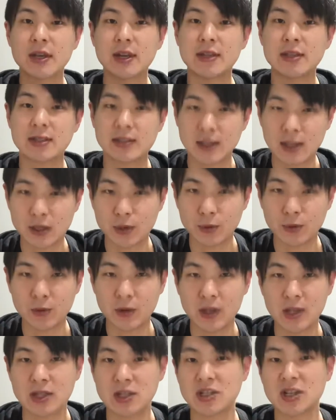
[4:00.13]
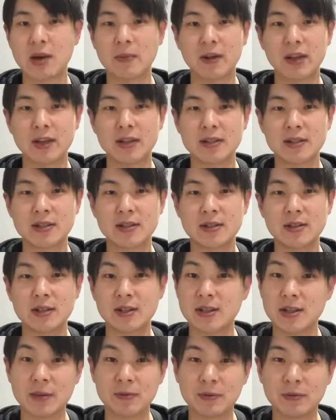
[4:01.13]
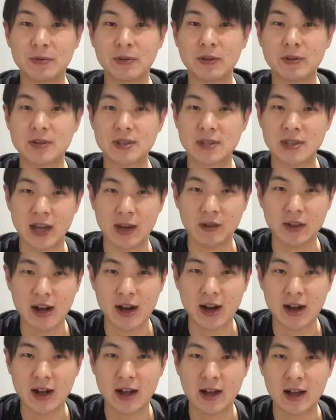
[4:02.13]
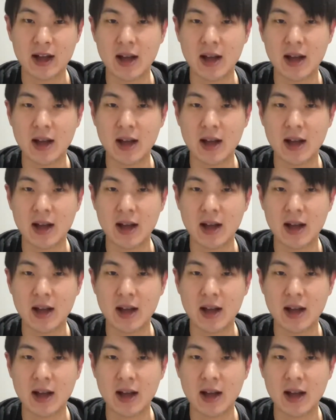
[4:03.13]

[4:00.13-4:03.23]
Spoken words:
see you in Japanese, except for sayonara